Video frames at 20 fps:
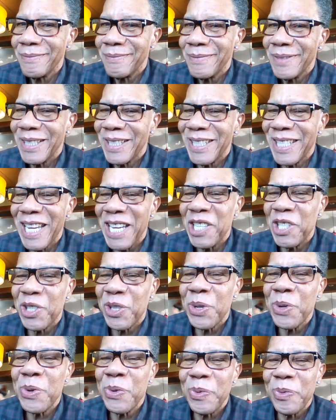Stay
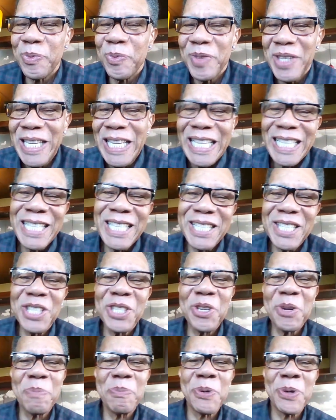tuned. This
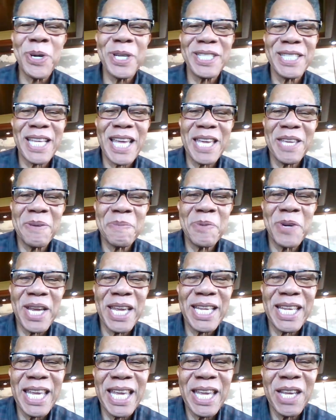is your boy, Cy Emery,
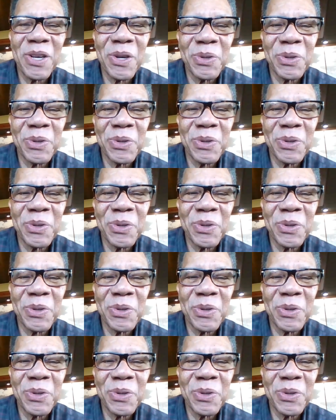a.k.a.